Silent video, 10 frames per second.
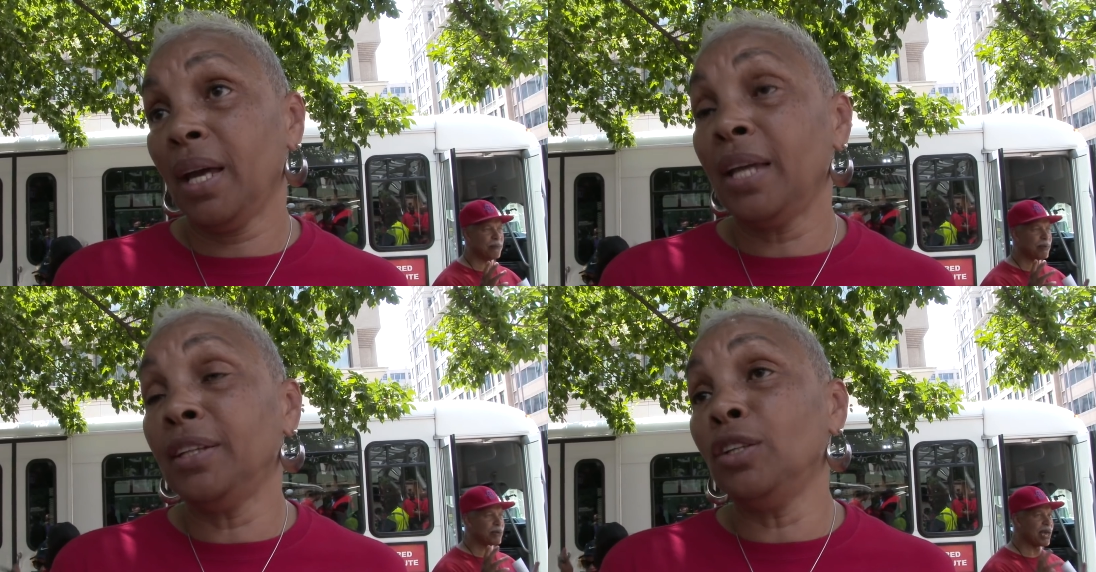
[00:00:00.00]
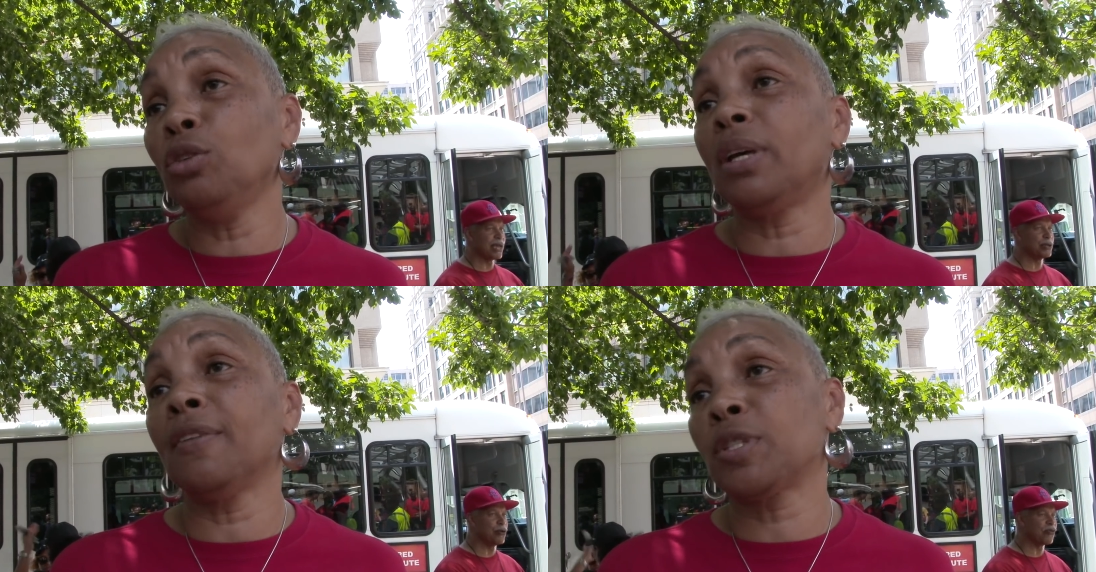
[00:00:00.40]
Speaker 1: And then
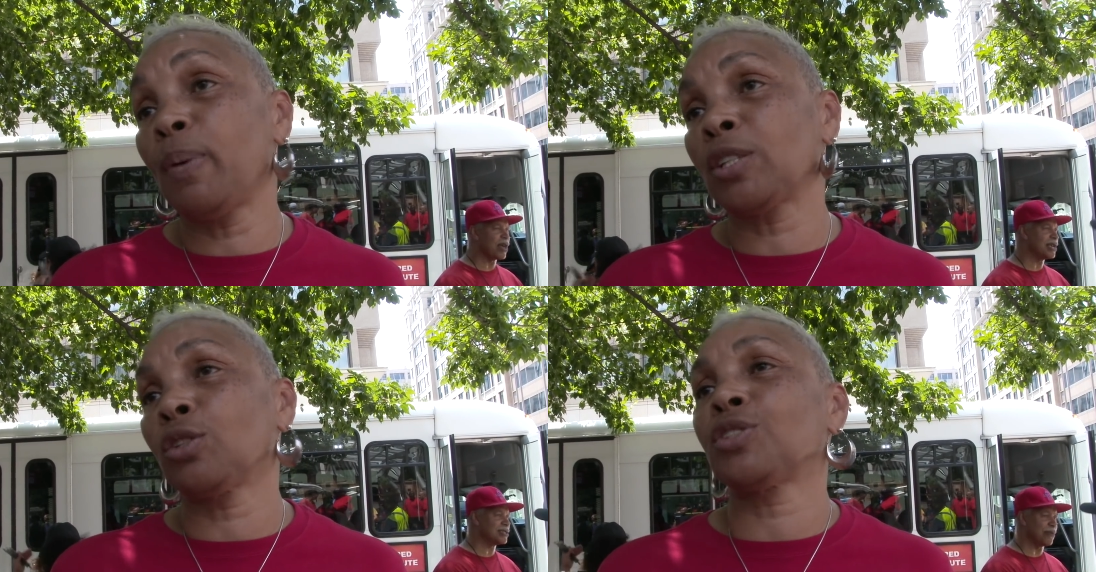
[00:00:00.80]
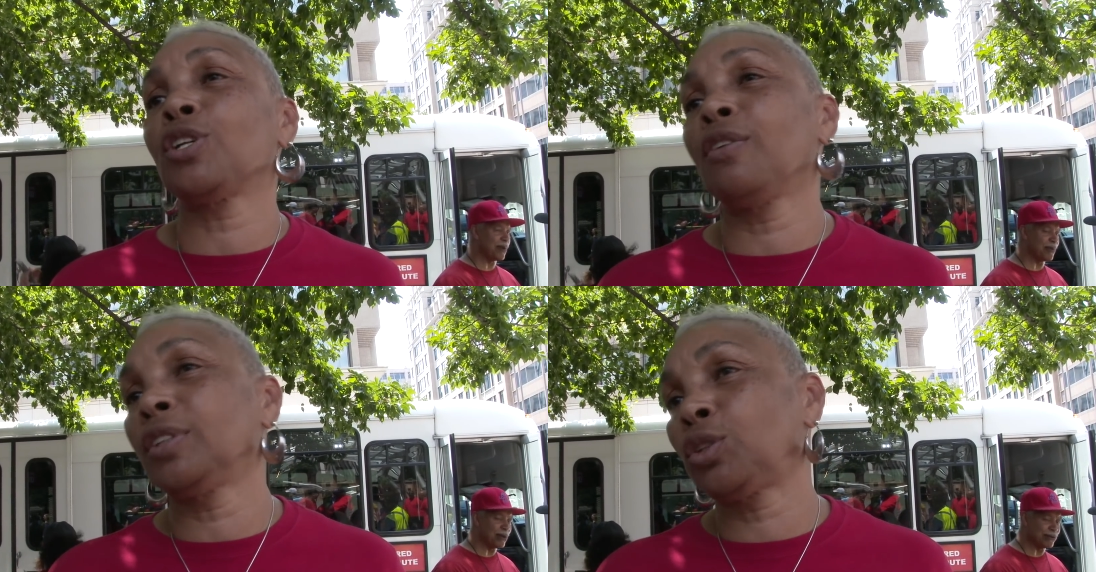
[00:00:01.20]
you give special
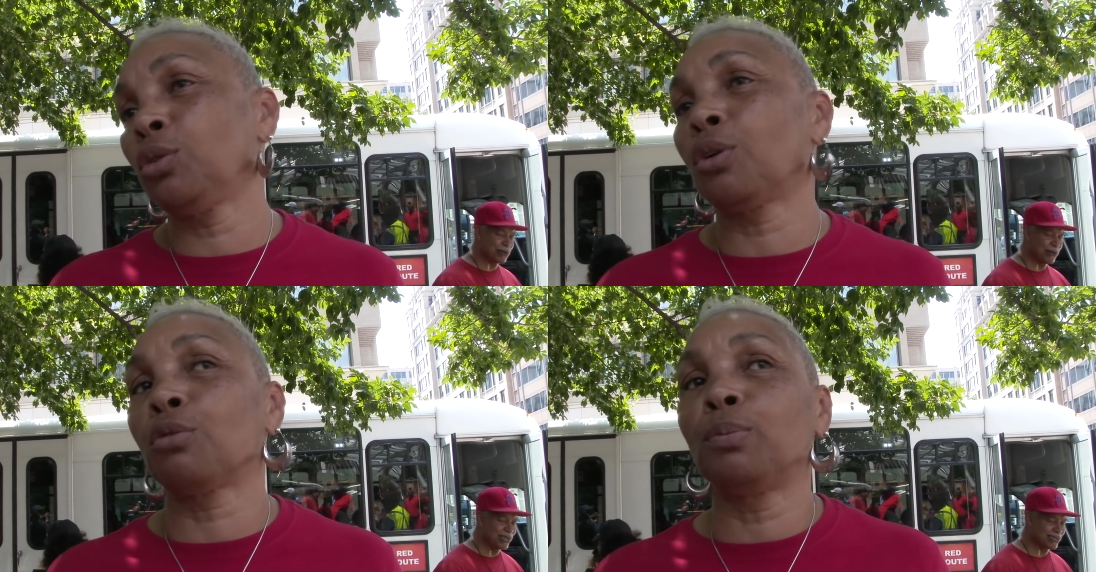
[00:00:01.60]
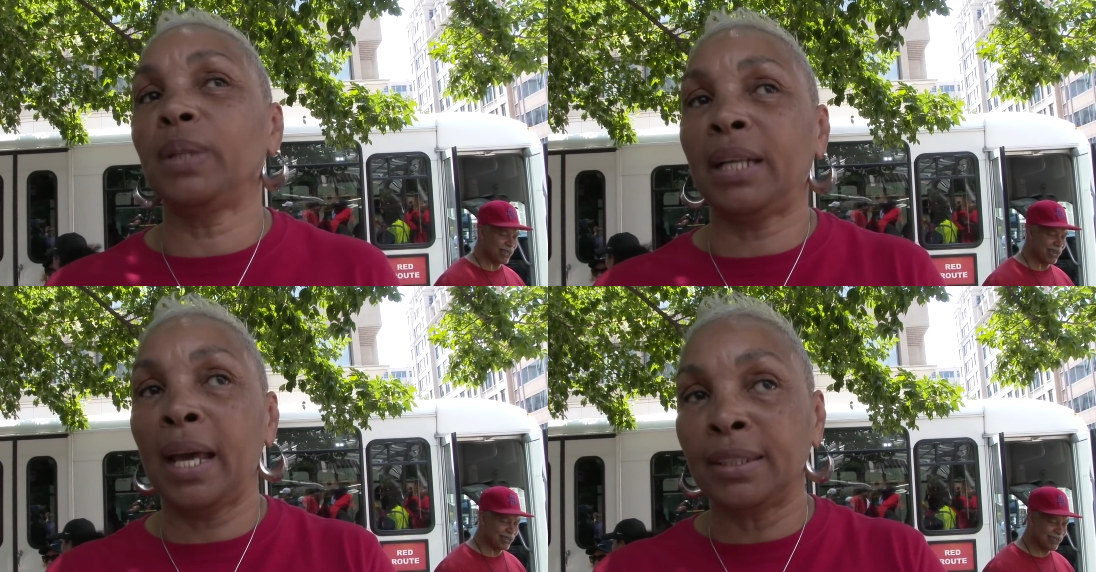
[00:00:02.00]
service to a group
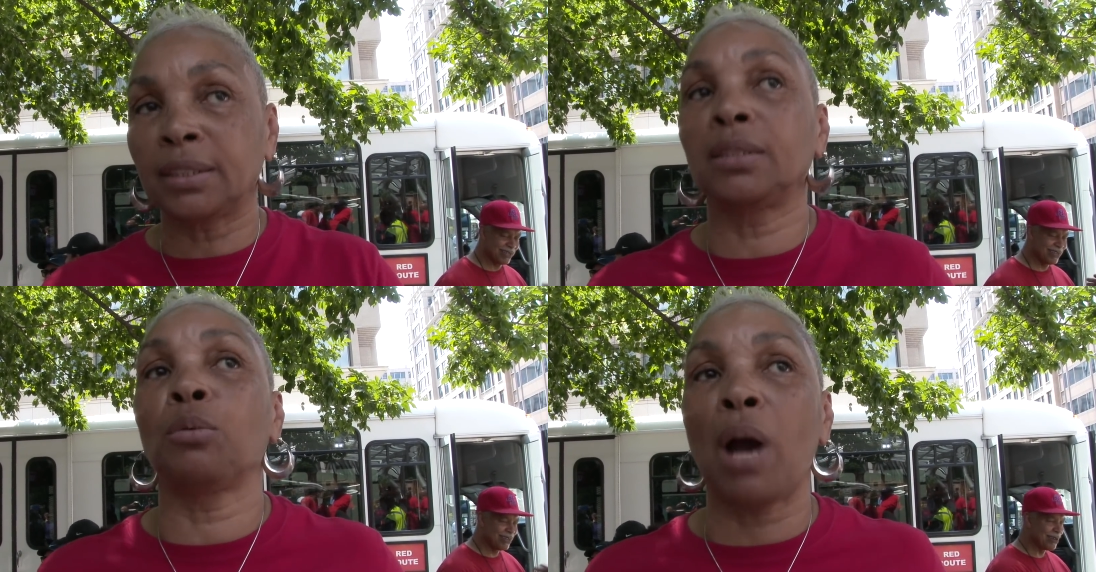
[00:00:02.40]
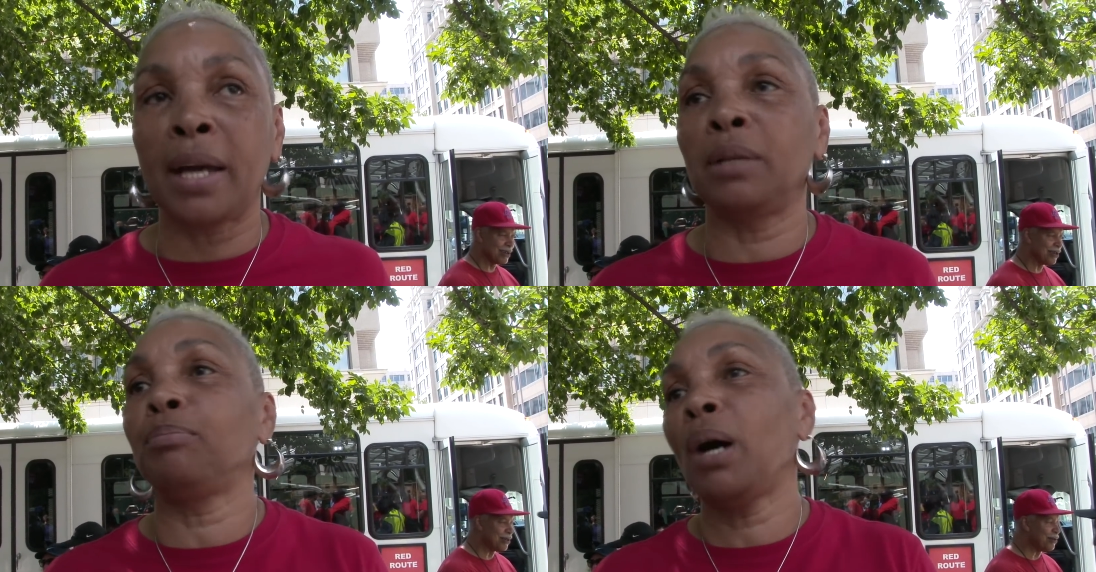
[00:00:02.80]
that hates the
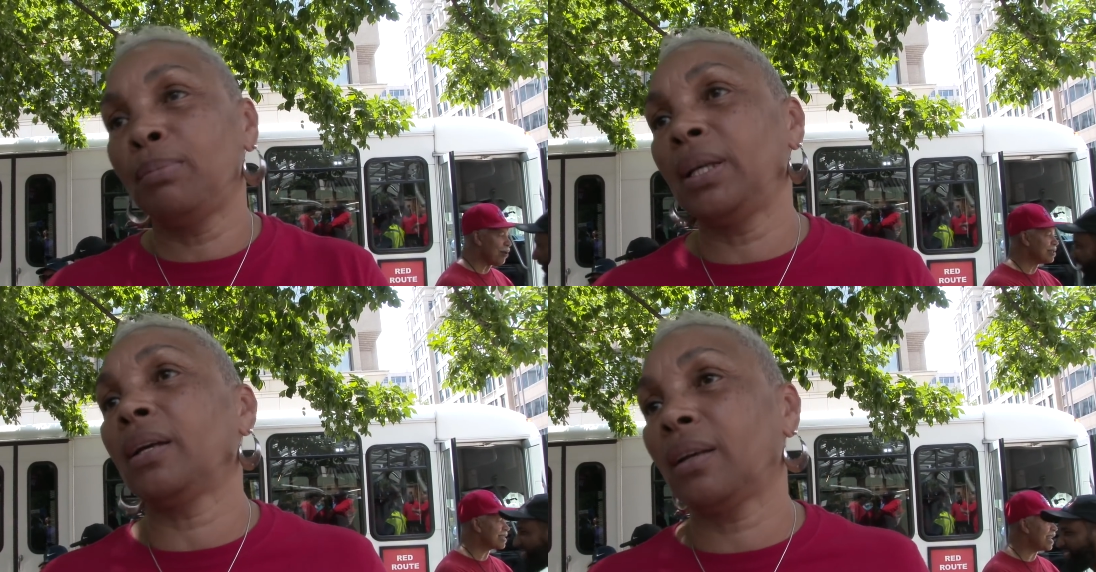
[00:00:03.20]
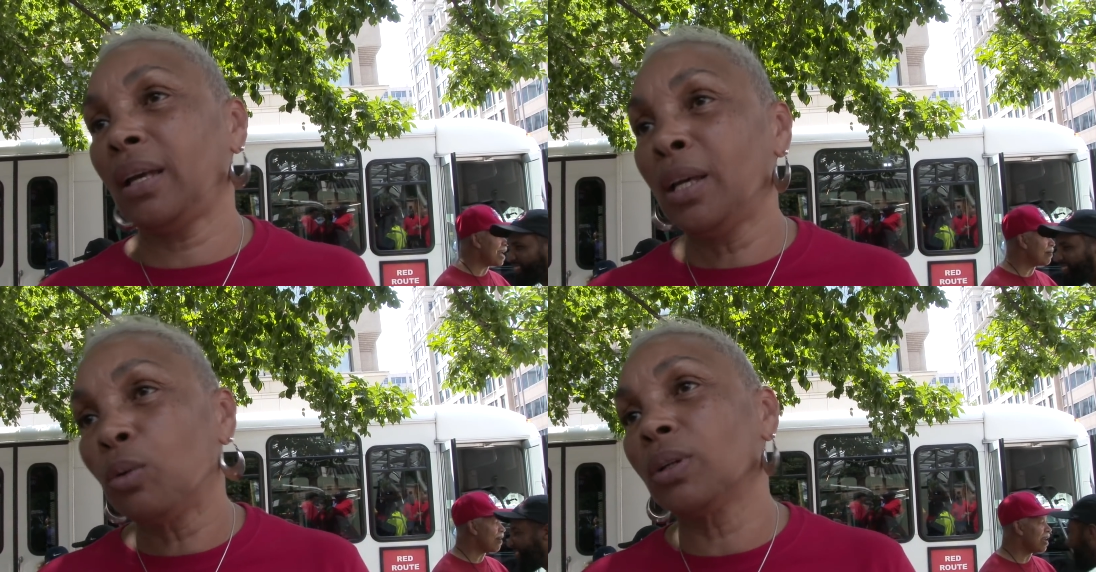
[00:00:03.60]
riding public.
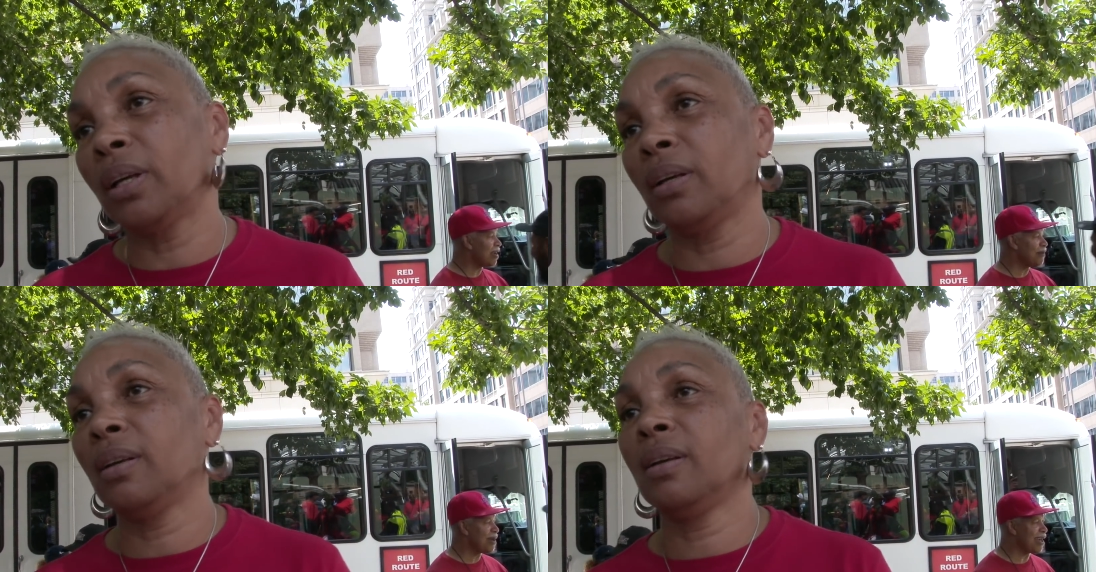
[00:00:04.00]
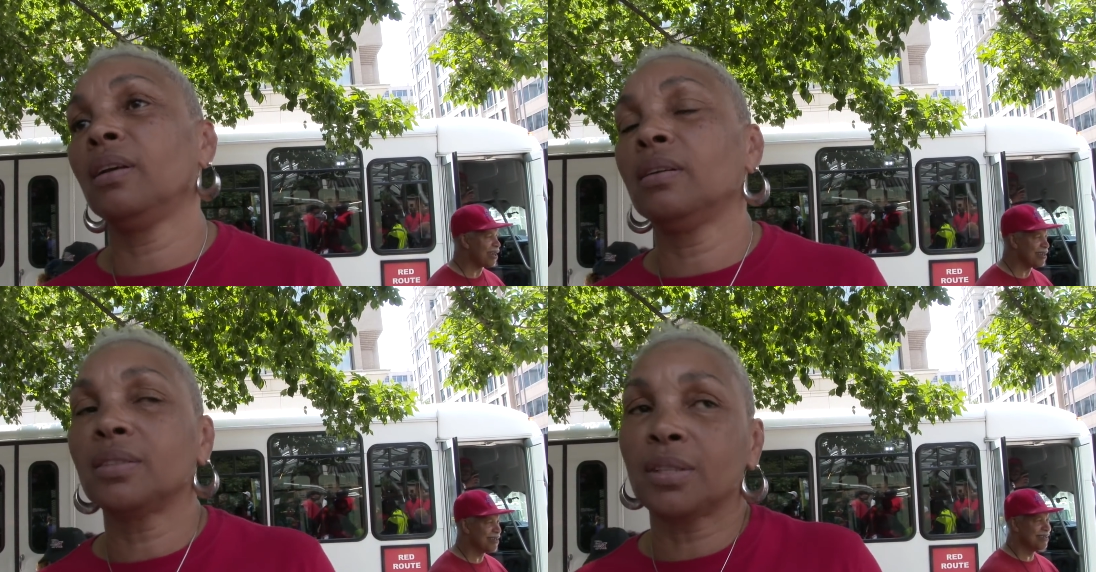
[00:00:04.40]

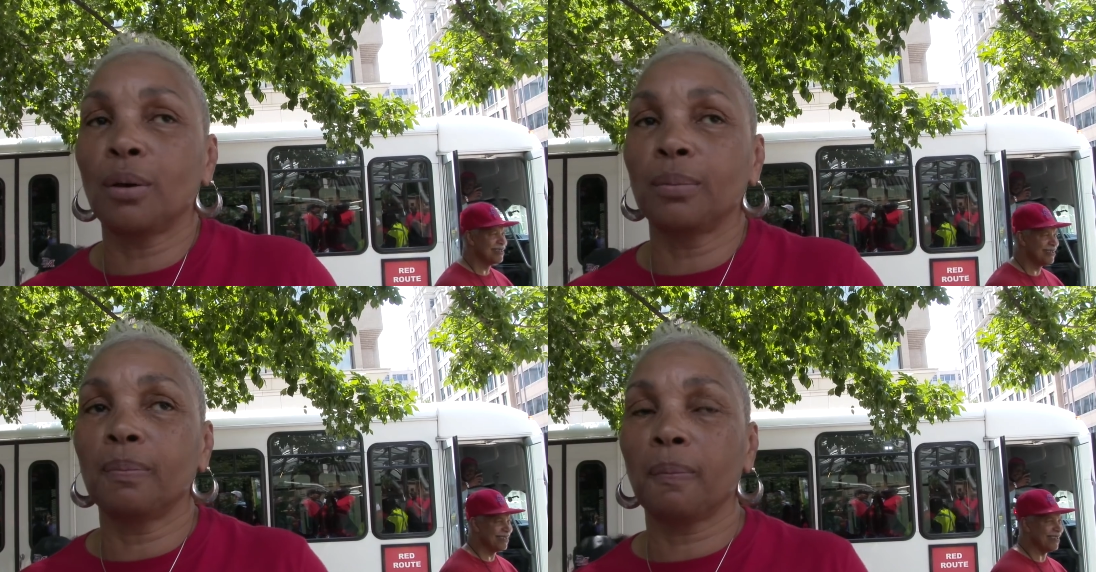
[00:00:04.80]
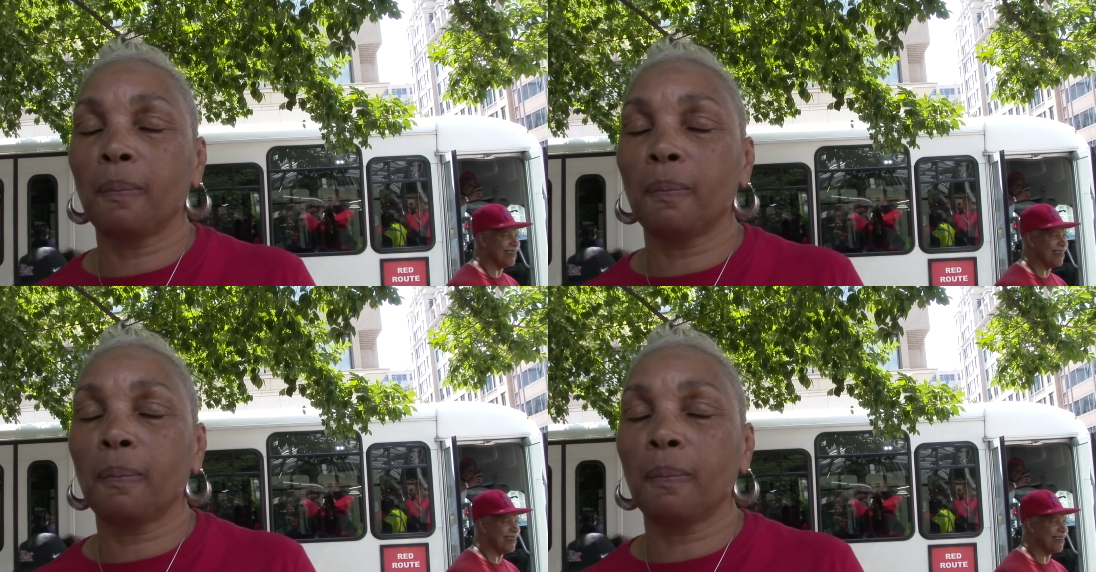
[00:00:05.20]
Yeah.